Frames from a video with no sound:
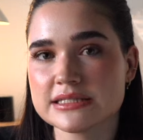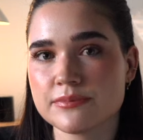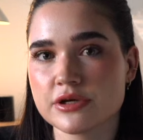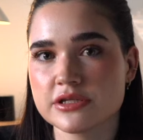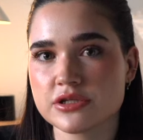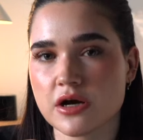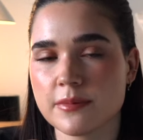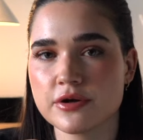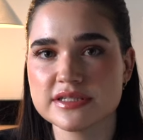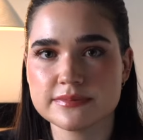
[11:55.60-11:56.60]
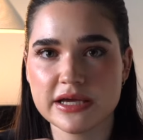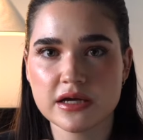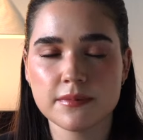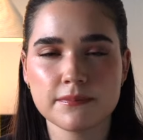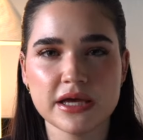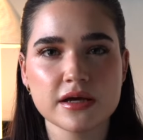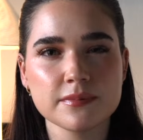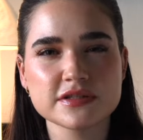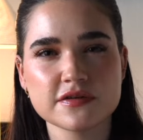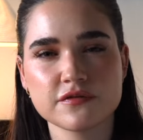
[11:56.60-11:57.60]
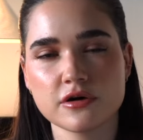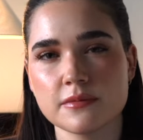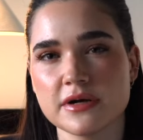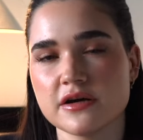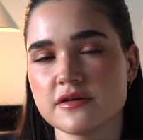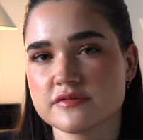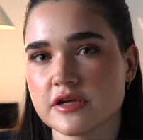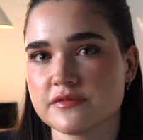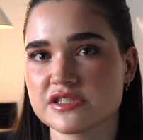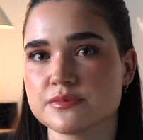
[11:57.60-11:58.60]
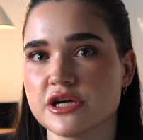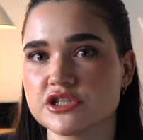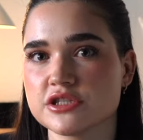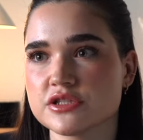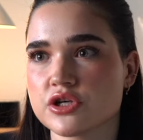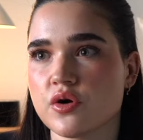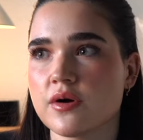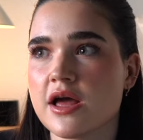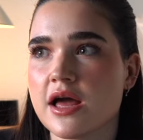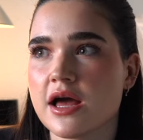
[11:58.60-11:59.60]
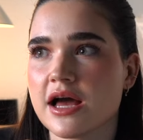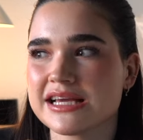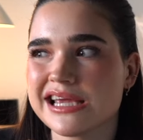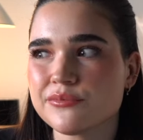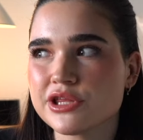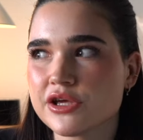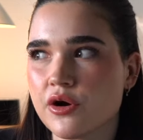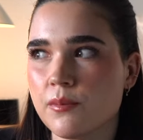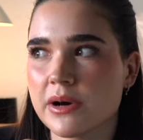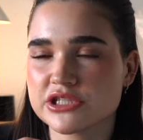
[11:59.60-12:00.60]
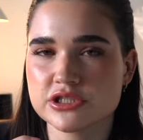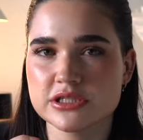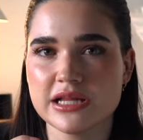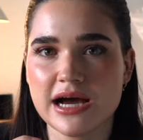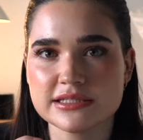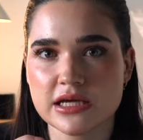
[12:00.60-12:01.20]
step we're going to talk about is makeup. Makeup is a form of self-expression, so I can't really go much into that,